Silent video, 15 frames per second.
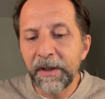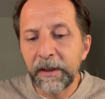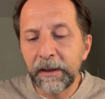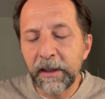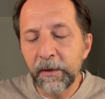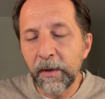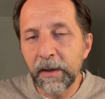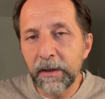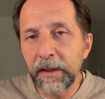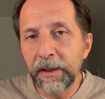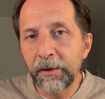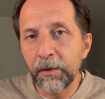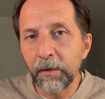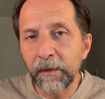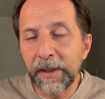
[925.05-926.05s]
in his
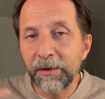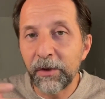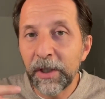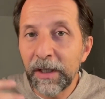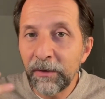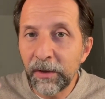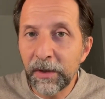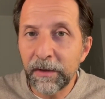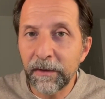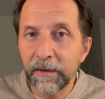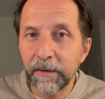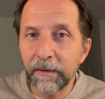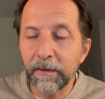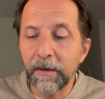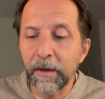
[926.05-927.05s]
translation that changes
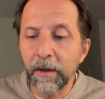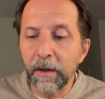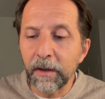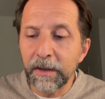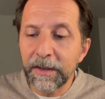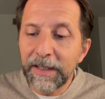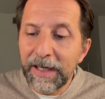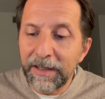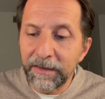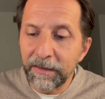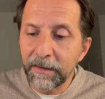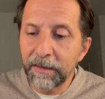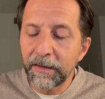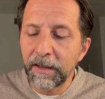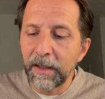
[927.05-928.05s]
the
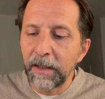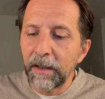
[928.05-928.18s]
sense